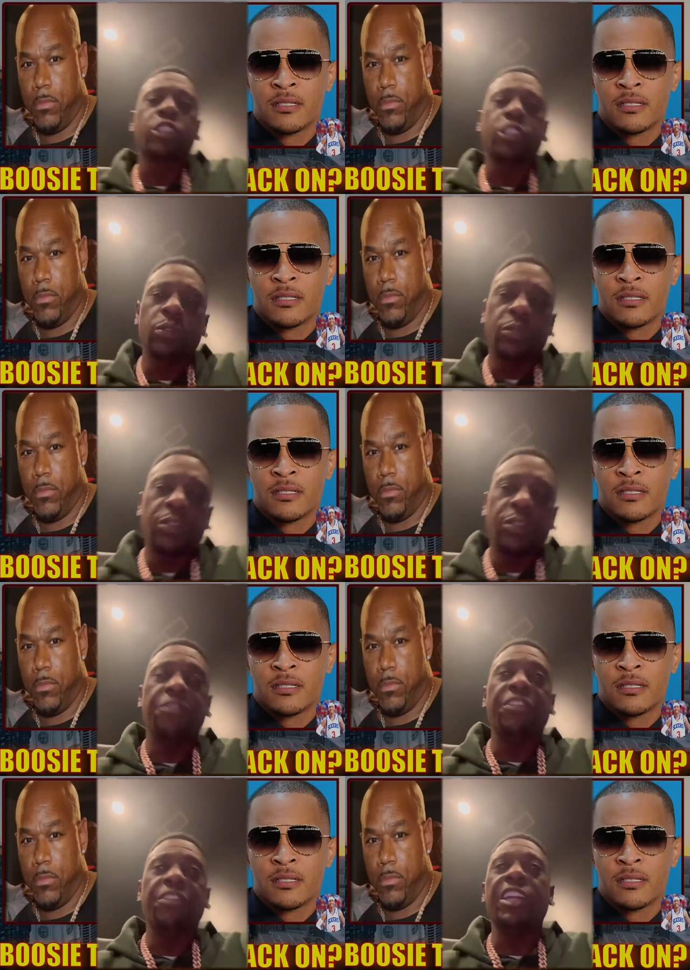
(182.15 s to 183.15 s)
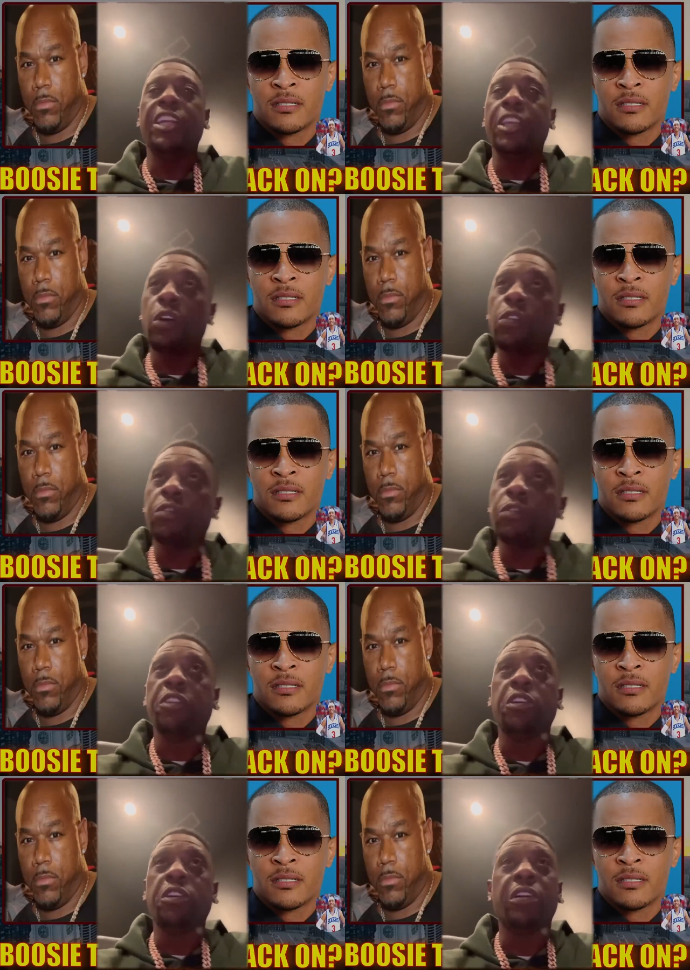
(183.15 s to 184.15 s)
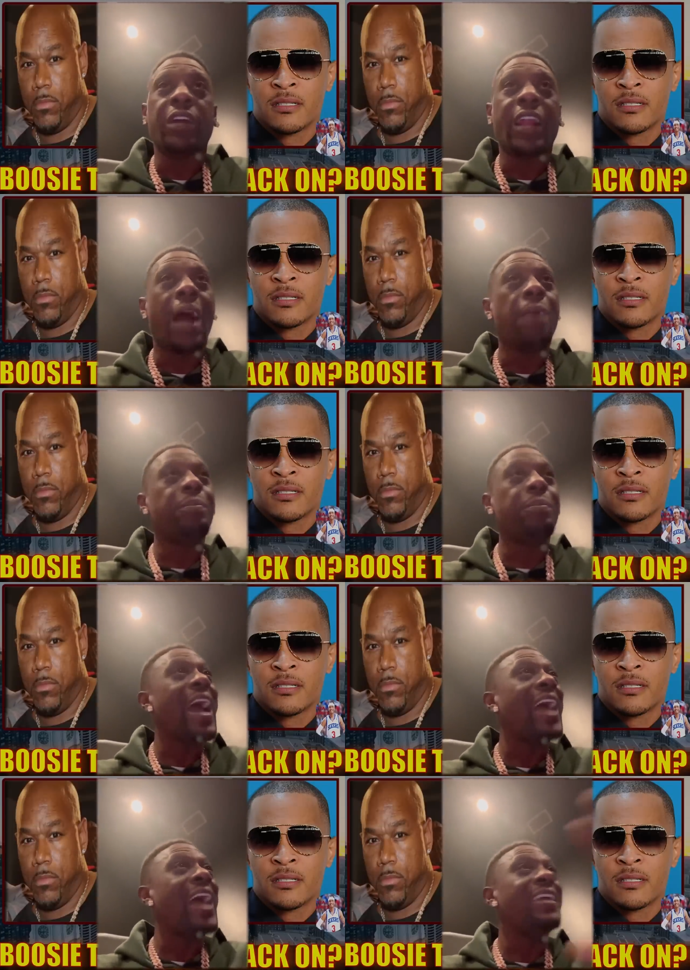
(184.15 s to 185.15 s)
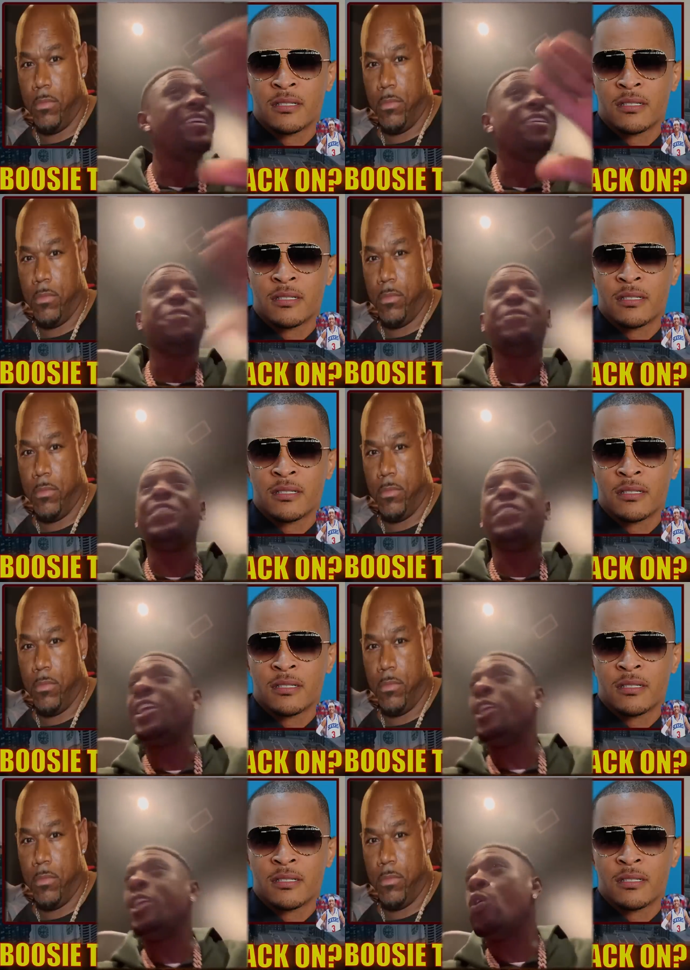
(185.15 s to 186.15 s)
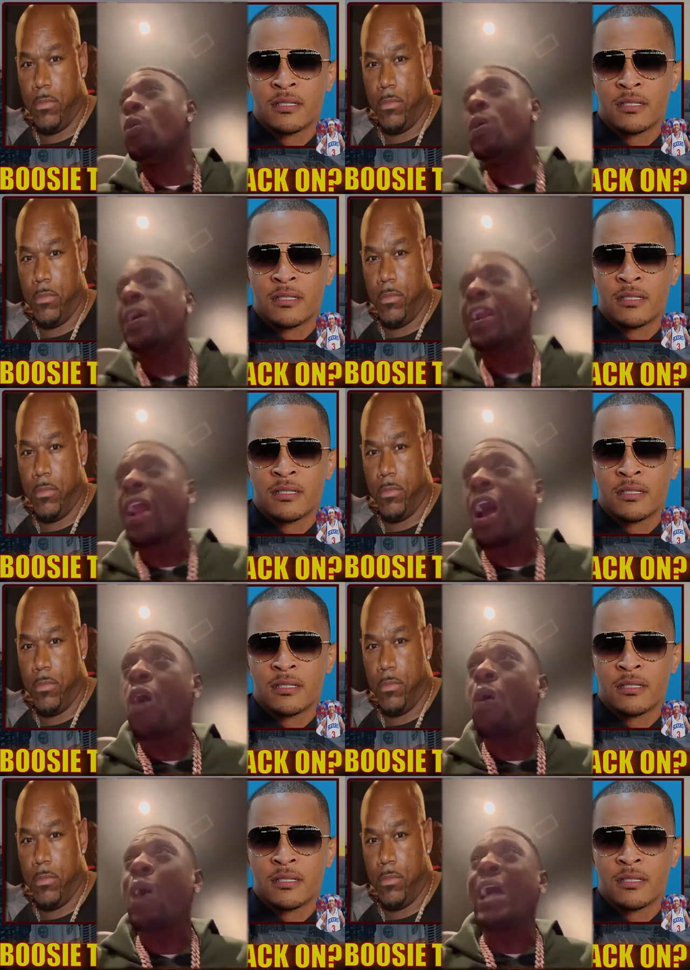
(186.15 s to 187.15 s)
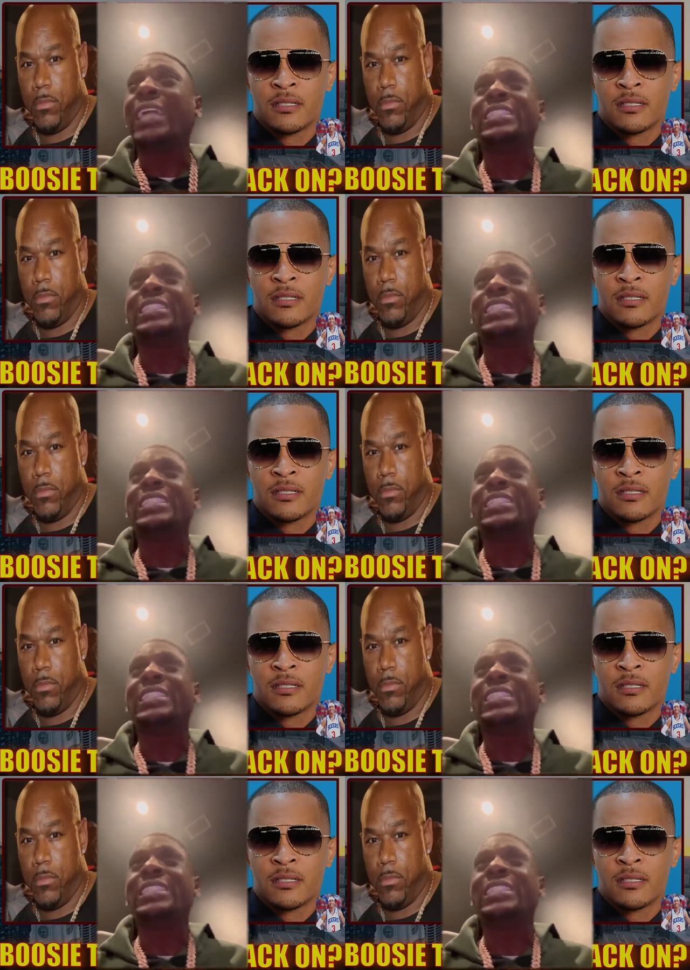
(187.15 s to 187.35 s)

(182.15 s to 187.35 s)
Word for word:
Speaker 1: talk. But the furniture gotta move first. That's real. I don't